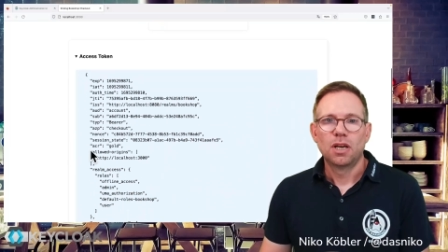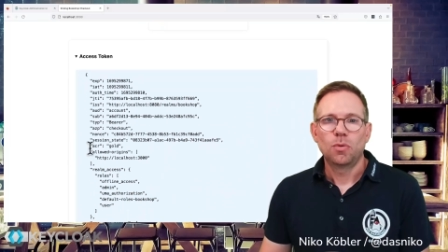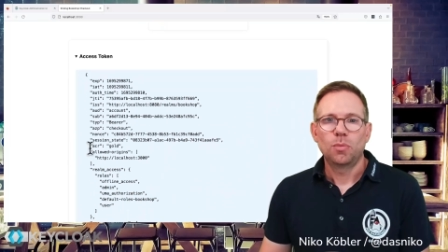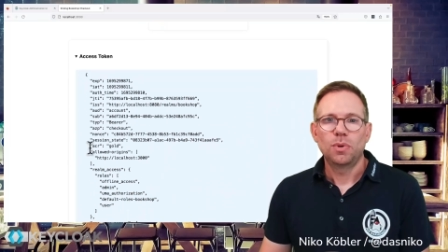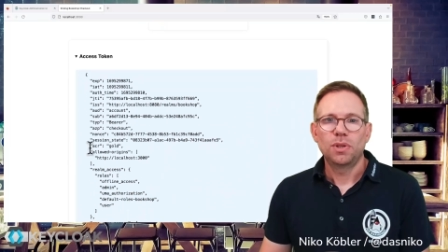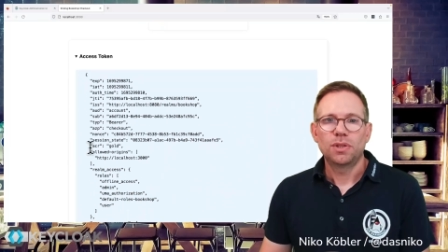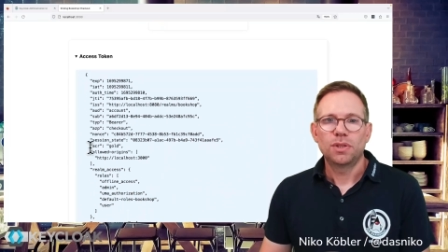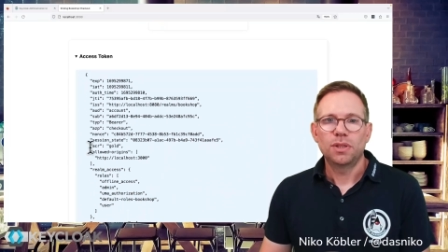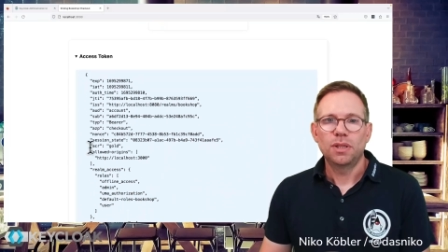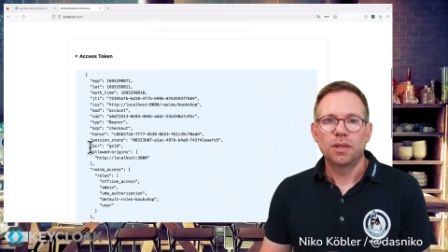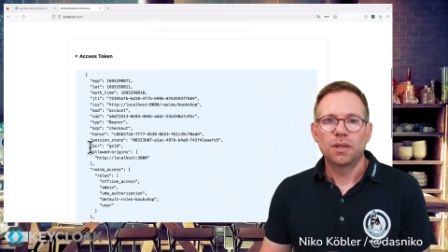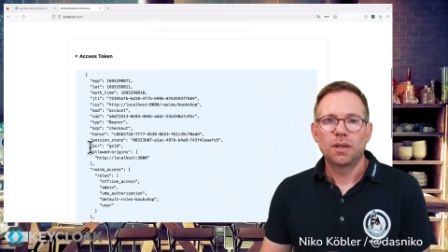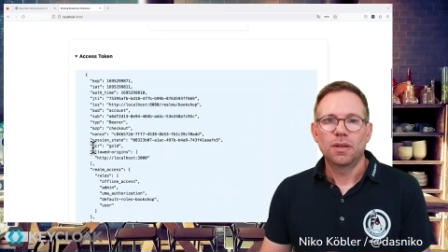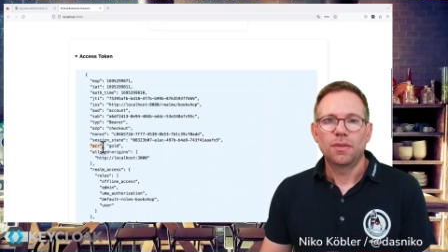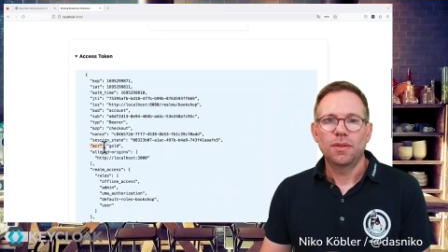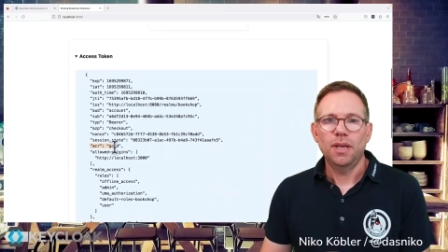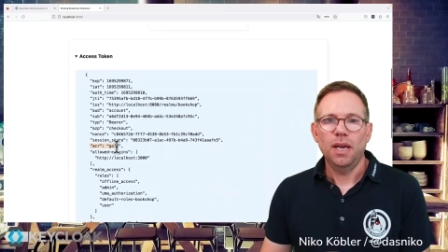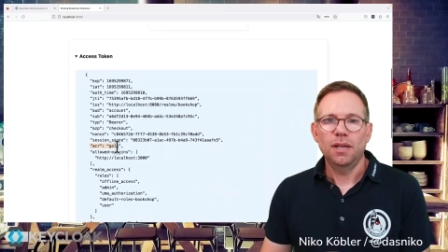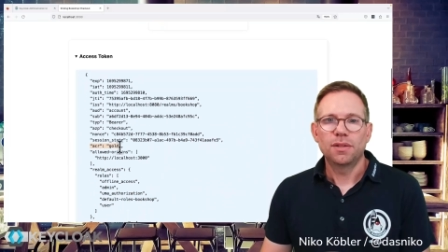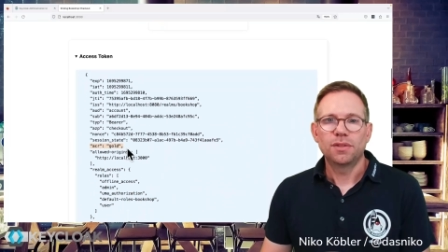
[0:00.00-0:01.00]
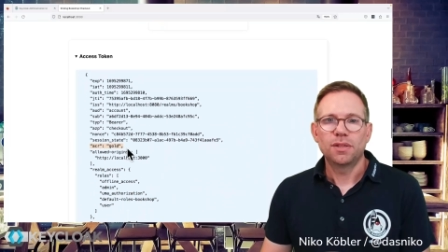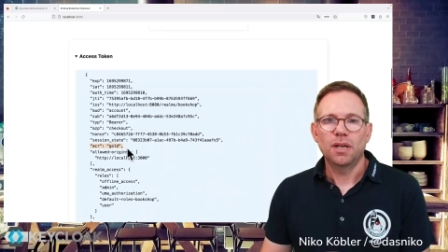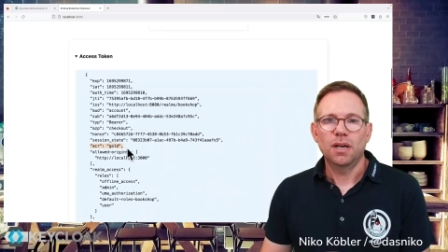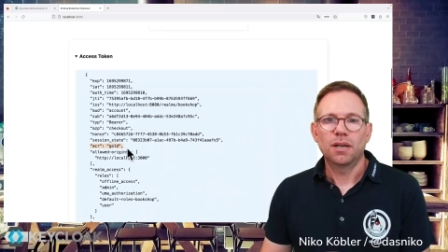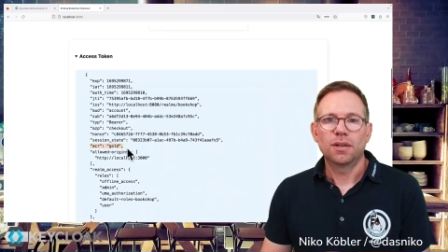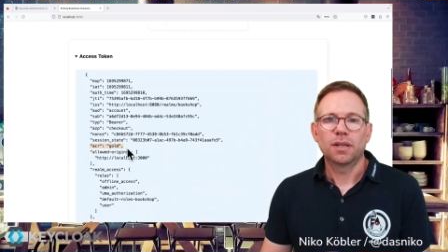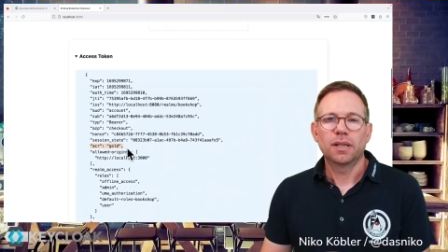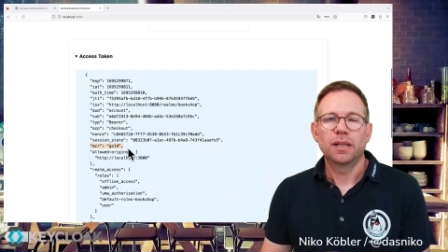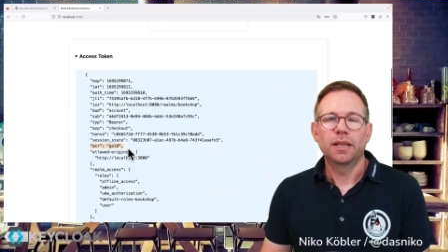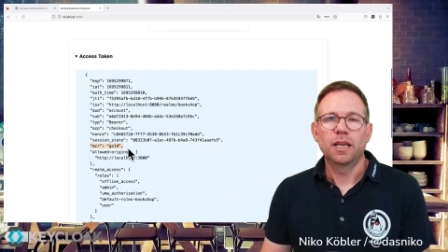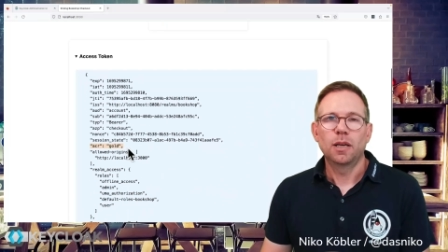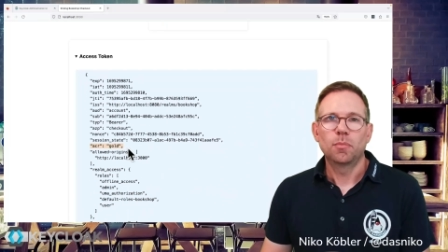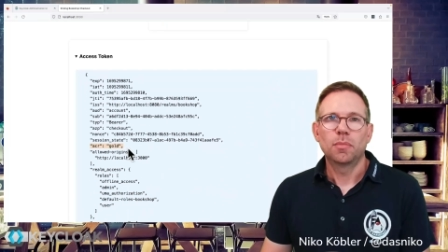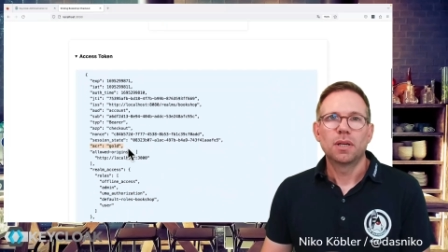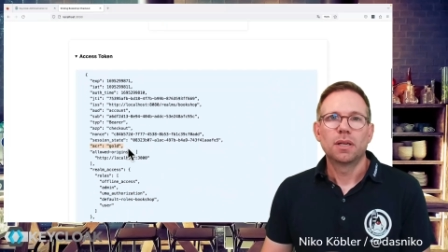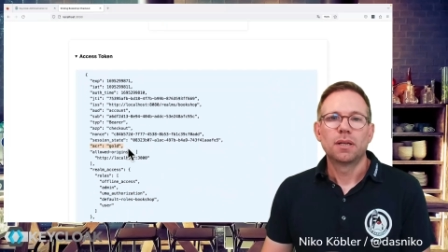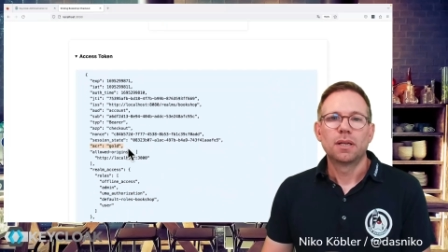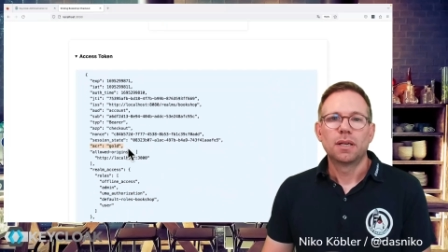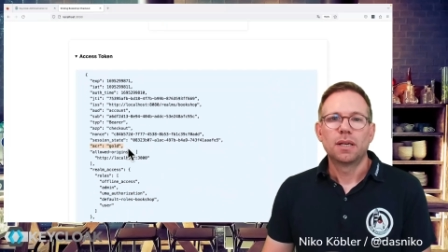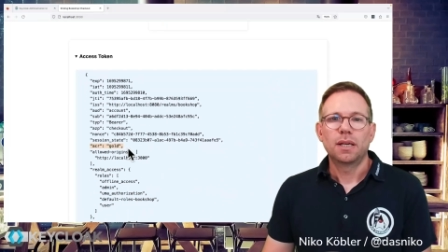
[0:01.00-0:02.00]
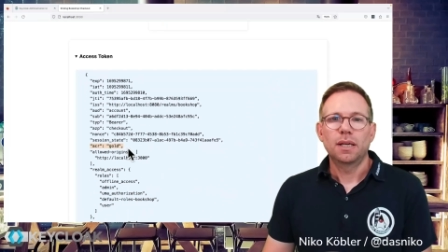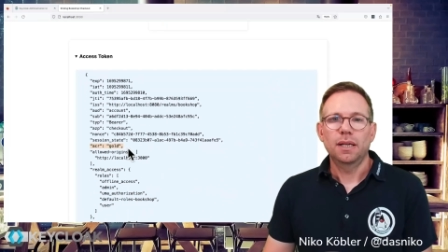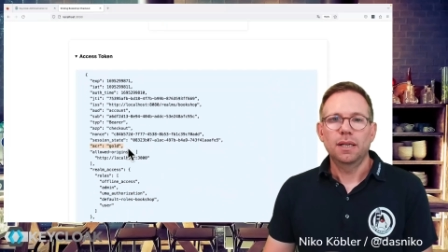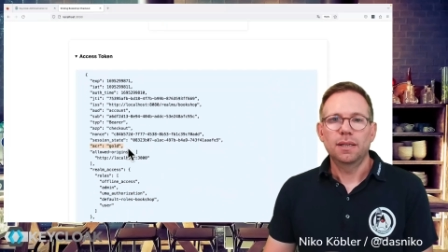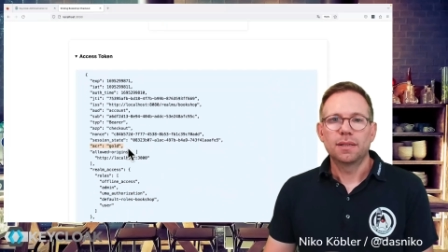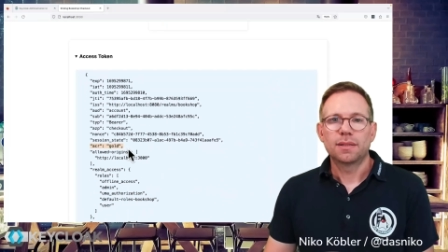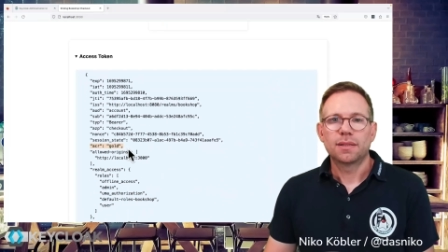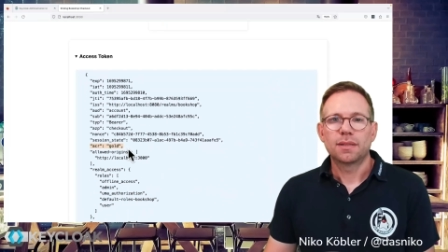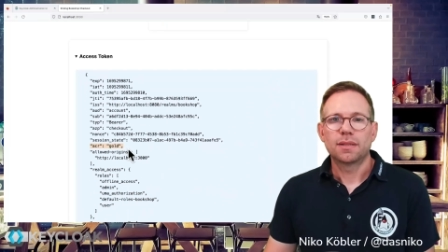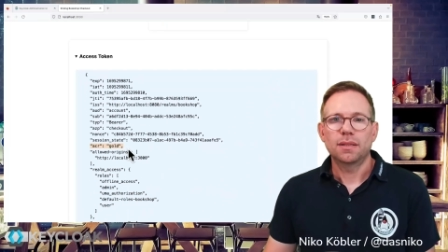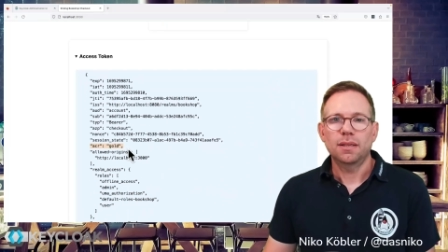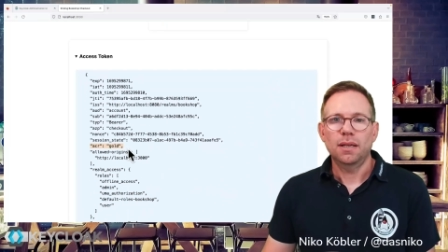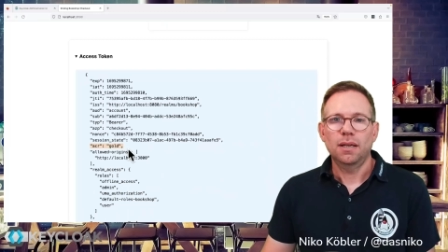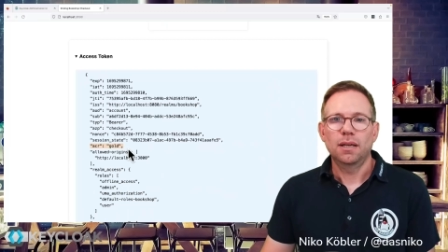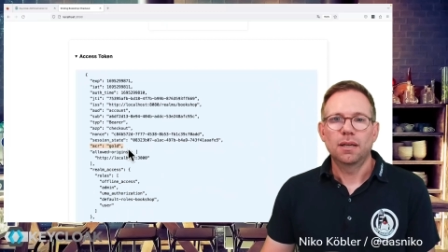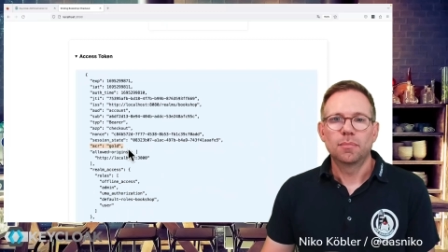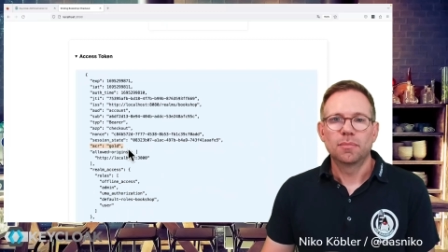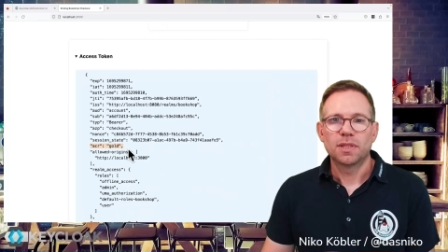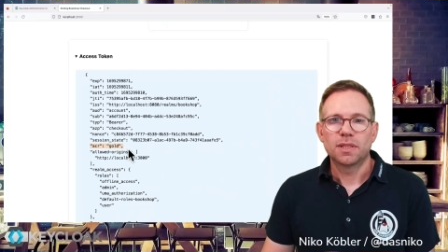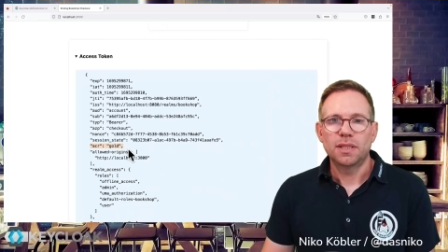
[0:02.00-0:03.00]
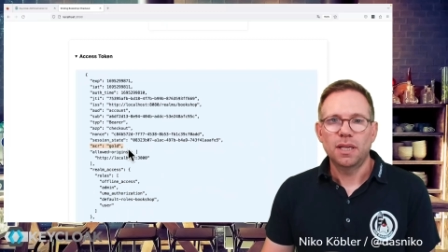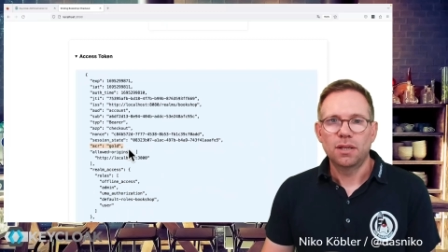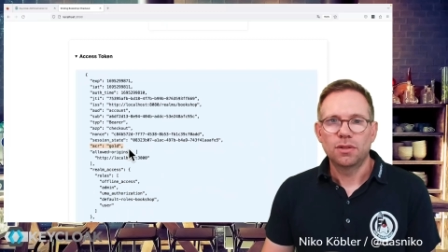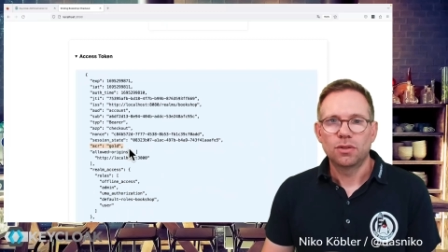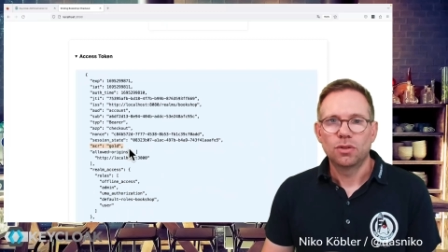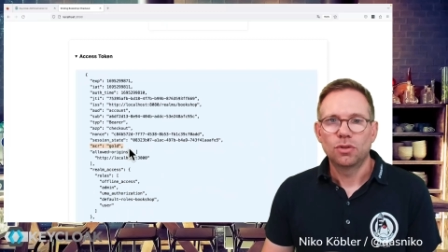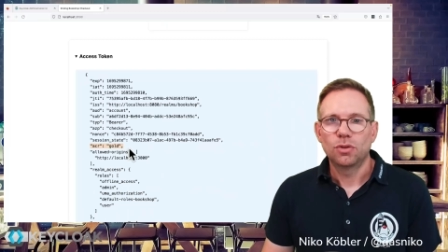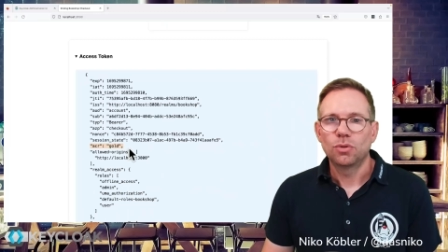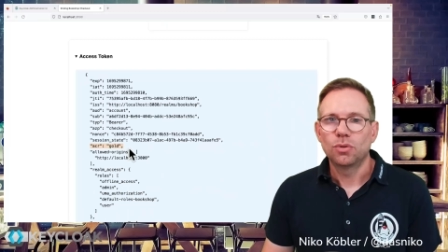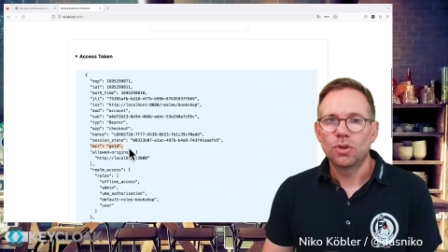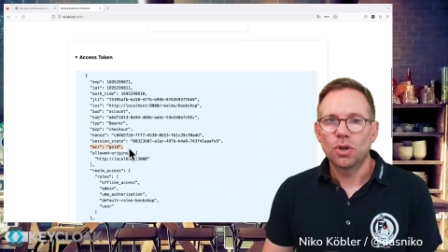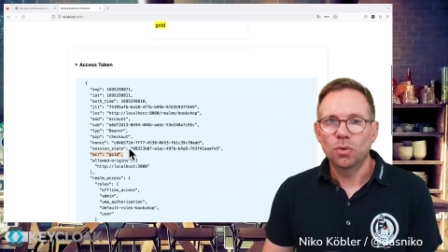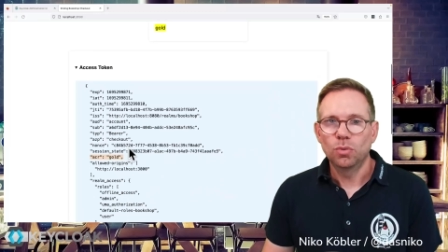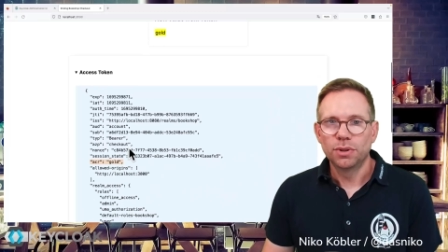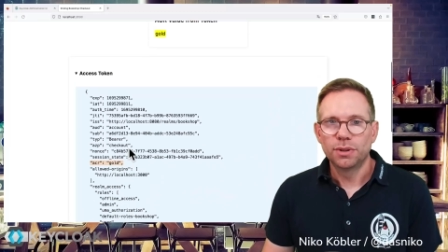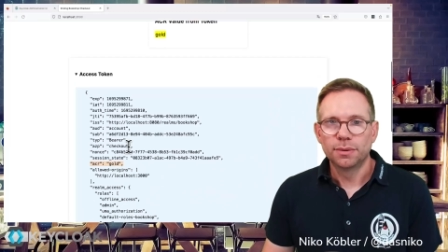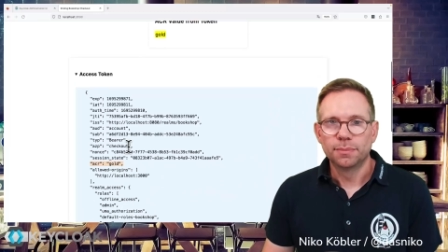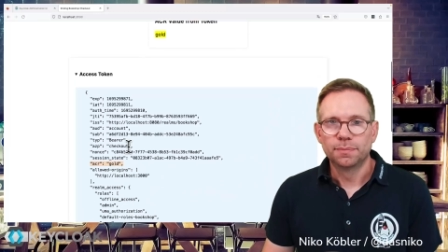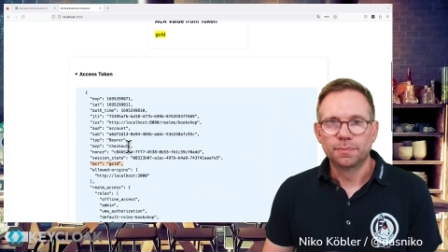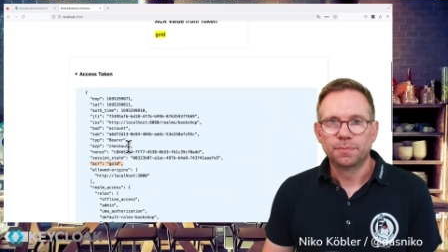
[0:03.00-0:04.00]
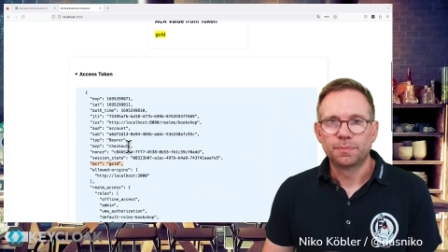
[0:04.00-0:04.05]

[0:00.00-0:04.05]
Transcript: we see the ACR claim is set to gold.